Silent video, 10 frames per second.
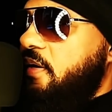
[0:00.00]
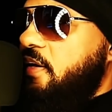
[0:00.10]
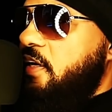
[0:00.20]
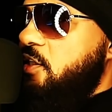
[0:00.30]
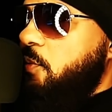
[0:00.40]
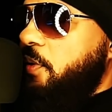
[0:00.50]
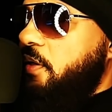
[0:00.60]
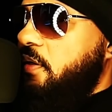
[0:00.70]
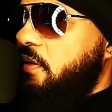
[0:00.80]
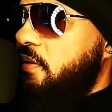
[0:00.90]
in his
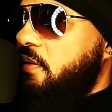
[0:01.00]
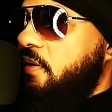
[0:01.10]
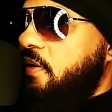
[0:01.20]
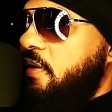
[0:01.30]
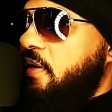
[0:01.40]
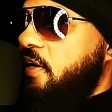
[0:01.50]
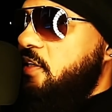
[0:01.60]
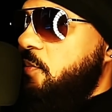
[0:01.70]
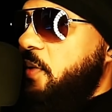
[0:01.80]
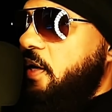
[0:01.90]
opinion,
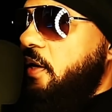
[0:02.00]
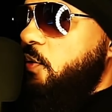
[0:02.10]
as a man